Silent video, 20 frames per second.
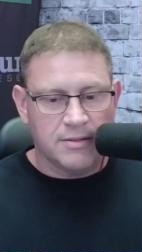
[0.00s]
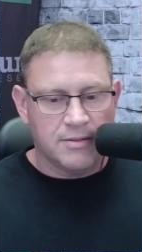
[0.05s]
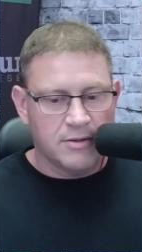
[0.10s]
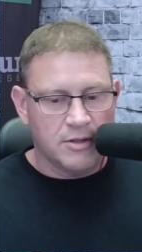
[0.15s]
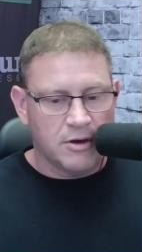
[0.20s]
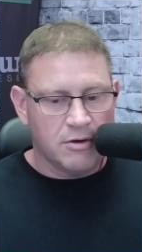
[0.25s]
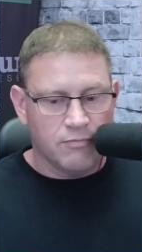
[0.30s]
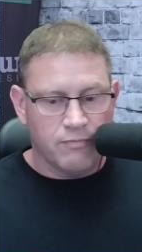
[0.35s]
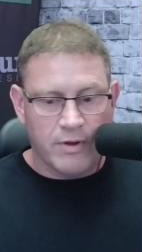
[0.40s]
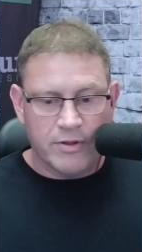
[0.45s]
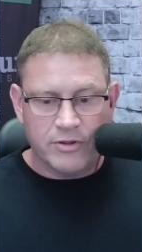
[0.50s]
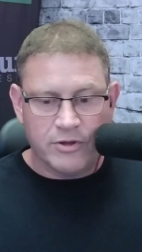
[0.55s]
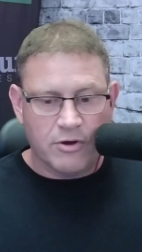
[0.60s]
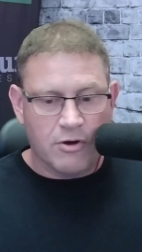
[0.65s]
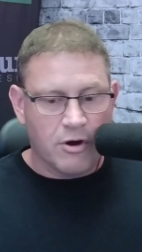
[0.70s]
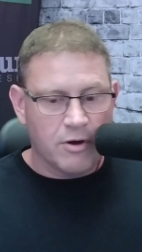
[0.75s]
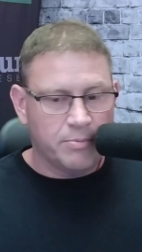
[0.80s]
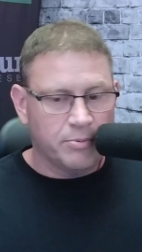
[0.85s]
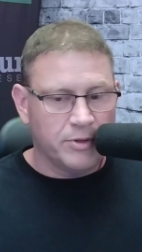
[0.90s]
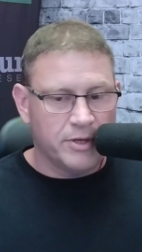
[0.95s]
and, you know, rent a
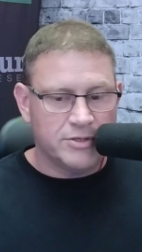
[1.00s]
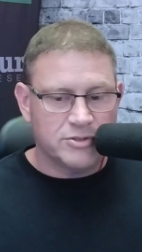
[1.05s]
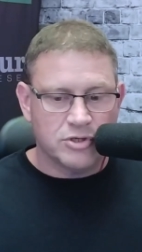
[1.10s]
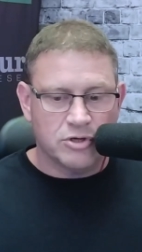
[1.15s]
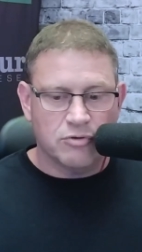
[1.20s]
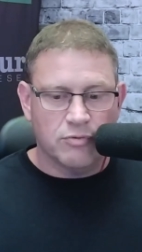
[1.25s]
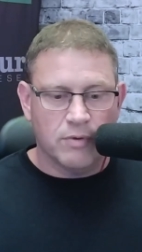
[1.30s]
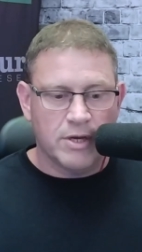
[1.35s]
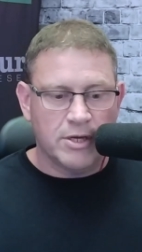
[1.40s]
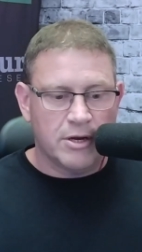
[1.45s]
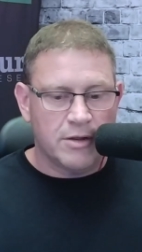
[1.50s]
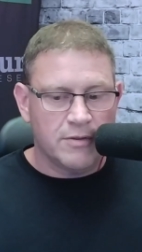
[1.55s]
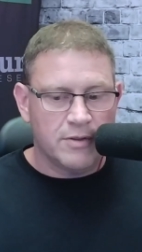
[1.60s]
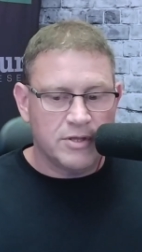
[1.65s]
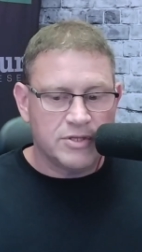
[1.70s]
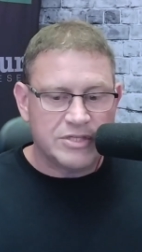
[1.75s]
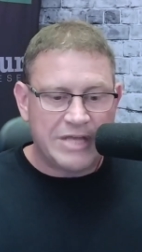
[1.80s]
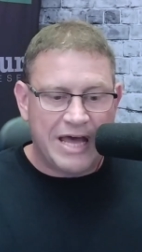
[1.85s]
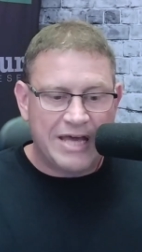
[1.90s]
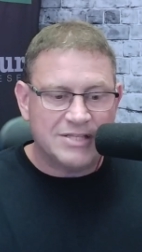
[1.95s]
car plays are great on
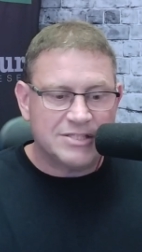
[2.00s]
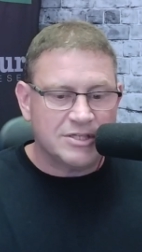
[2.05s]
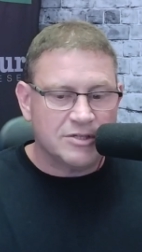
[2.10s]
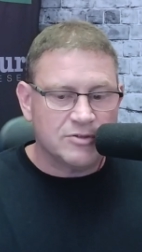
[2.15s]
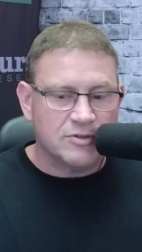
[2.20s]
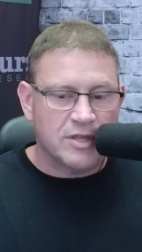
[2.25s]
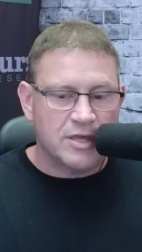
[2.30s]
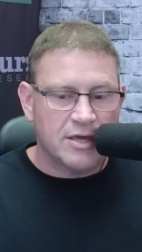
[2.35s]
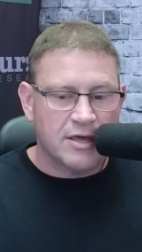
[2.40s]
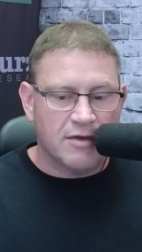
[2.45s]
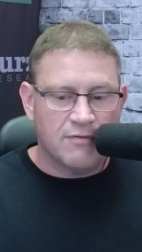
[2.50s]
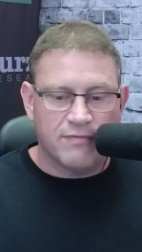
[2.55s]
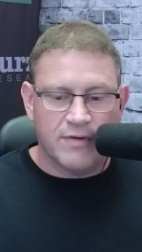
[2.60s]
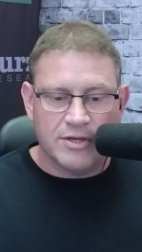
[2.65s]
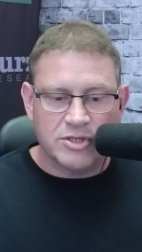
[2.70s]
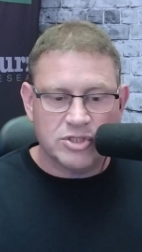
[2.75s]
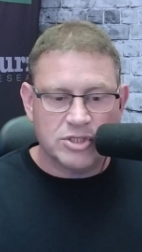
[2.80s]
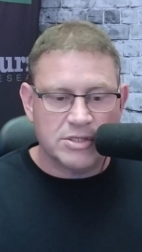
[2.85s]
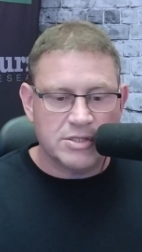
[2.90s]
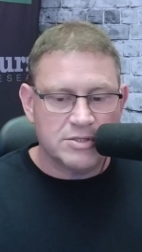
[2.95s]
this. I still think
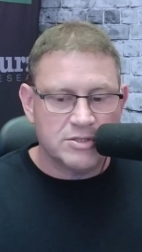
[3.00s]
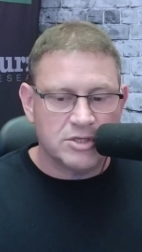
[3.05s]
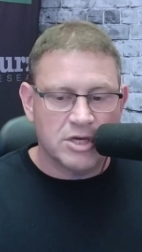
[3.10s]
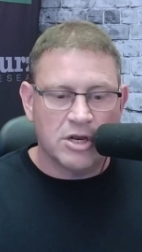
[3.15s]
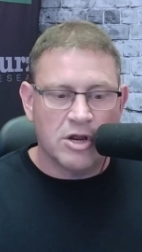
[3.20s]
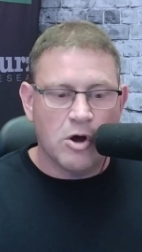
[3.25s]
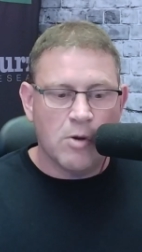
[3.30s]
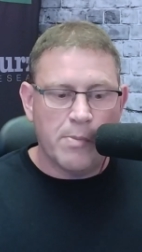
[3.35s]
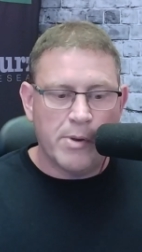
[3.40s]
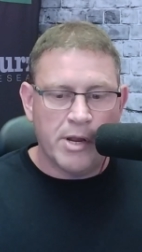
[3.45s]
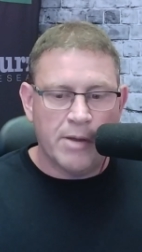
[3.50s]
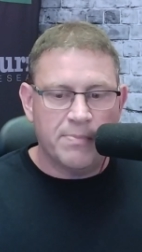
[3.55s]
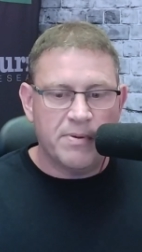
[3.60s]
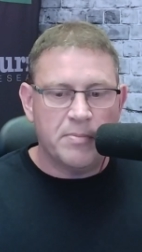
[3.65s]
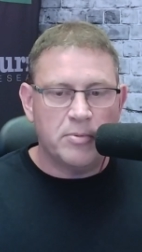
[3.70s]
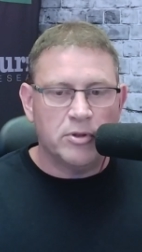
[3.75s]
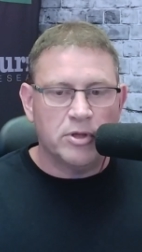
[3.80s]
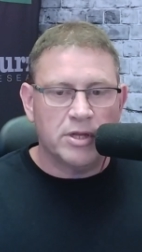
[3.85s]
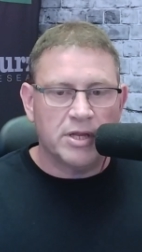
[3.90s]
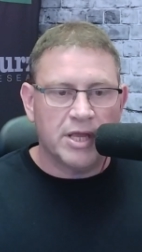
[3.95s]
eventually this is going to open up.
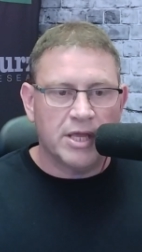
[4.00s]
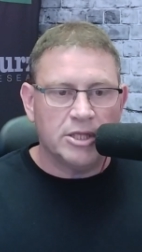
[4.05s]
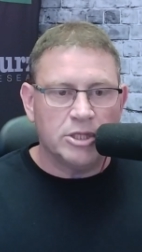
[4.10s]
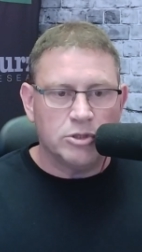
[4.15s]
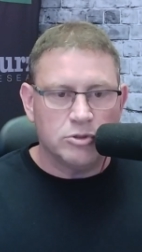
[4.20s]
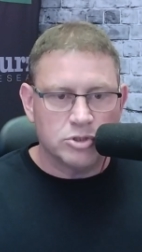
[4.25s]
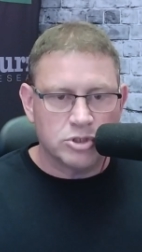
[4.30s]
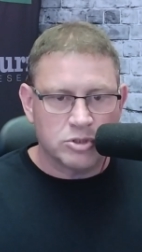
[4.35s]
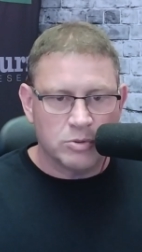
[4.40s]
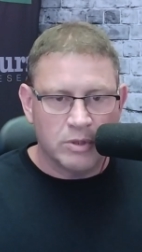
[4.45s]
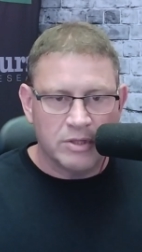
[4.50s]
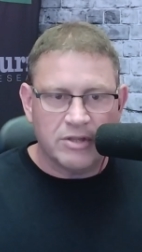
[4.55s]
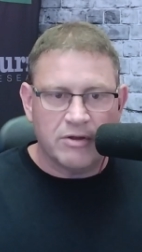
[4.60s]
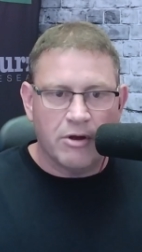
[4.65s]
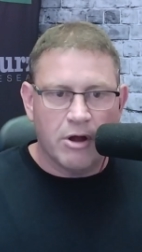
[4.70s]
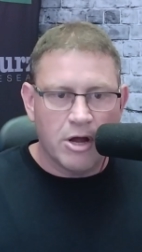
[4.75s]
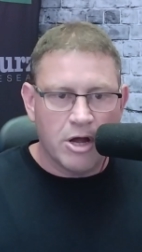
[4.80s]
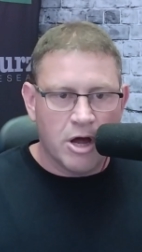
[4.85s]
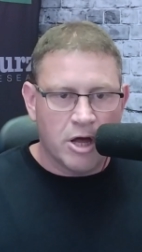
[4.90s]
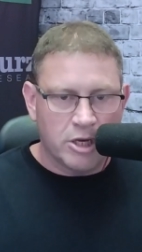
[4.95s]
People are going to get used to it.
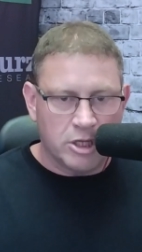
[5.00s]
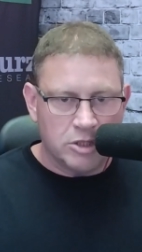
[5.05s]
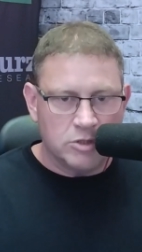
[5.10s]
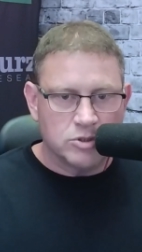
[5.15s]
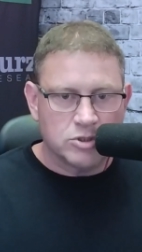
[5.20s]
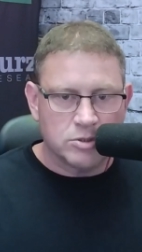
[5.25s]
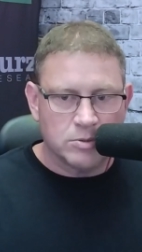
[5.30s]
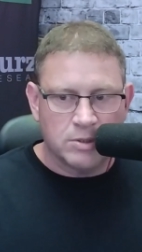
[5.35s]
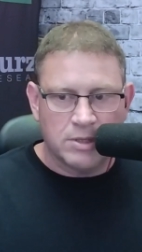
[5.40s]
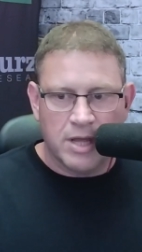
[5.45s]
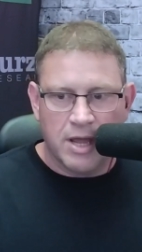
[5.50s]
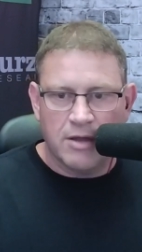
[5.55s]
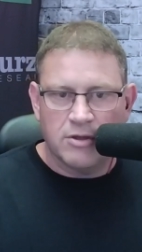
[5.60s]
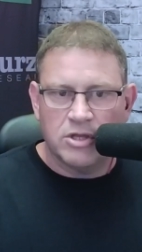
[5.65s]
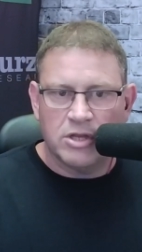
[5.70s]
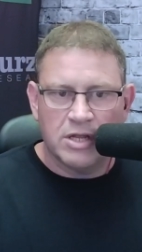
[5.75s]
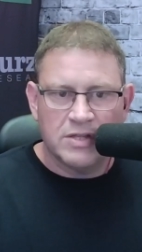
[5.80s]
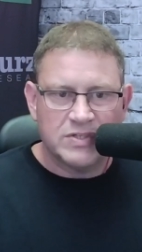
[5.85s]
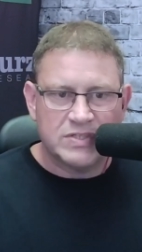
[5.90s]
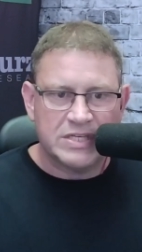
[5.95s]
They're all kind of used to it now.
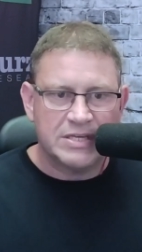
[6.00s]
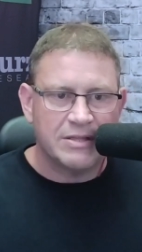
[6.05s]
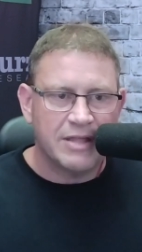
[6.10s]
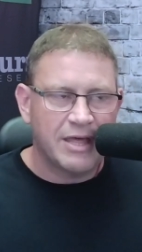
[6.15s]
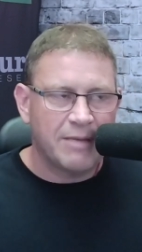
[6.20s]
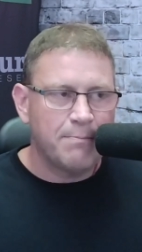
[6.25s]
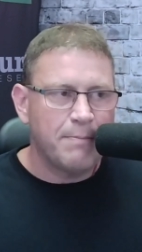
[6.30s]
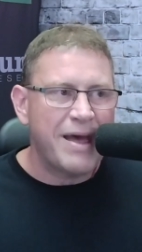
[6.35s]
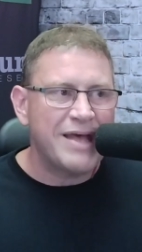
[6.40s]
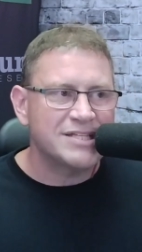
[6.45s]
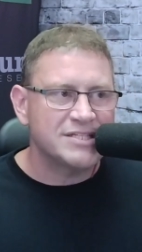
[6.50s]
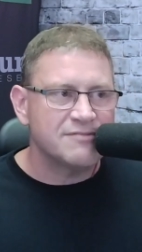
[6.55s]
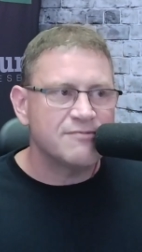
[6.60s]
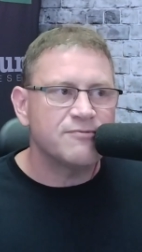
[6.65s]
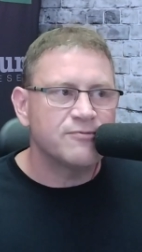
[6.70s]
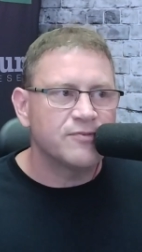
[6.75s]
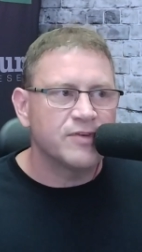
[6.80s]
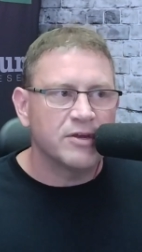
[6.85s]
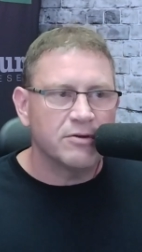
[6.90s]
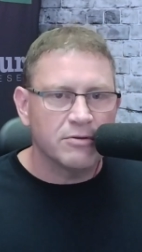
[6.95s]
You're not seeing like massive
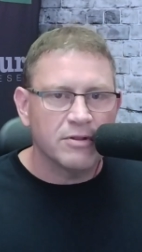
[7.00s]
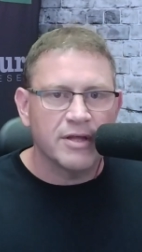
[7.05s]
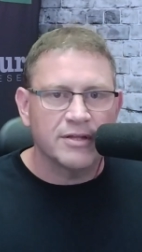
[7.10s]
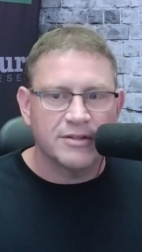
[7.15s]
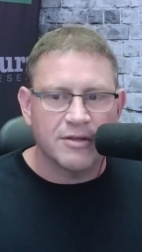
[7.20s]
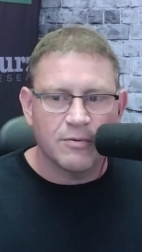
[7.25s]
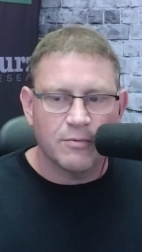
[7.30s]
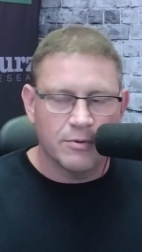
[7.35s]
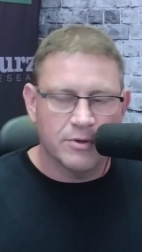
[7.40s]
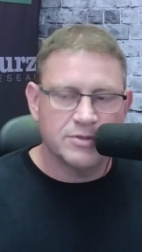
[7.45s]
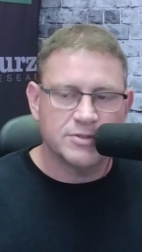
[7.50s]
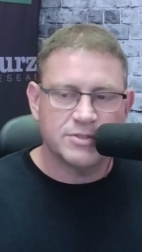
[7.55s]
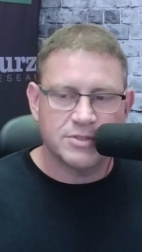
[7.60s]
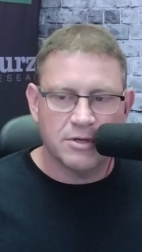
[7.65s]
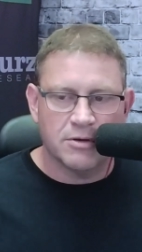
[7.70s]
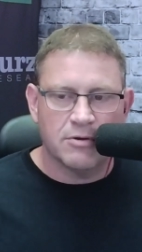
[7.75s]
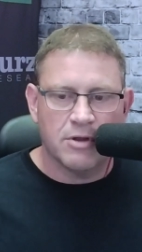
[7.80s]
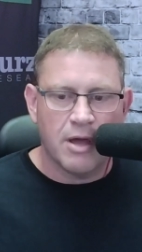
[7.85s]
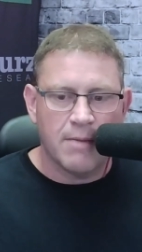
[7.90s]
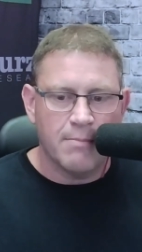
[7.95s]
fear like there was, you
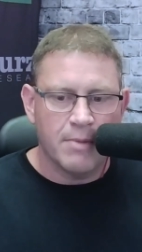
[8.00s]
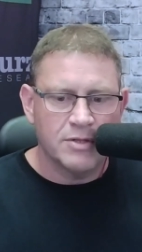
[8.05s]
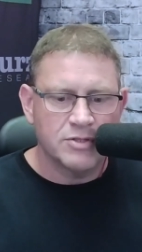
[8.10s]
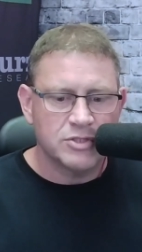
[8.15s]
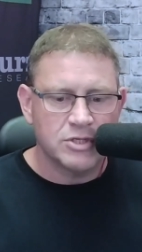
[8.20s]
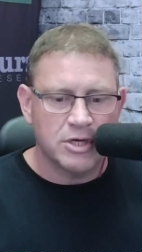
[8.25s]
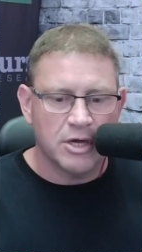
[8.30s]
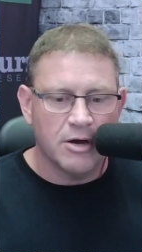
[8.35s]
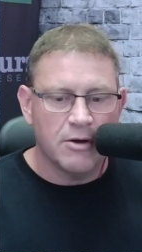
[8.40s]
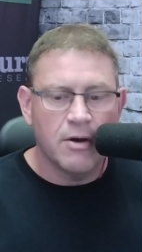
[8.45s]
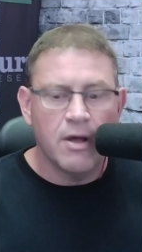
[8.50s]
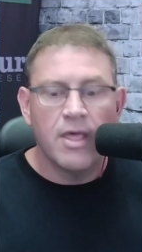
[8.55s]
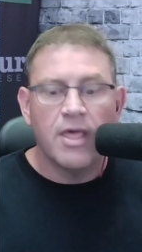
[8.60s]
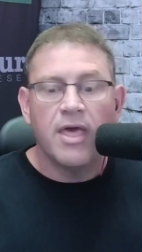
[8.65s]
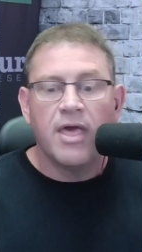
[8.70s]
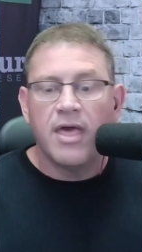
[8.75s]
know, nine months ago.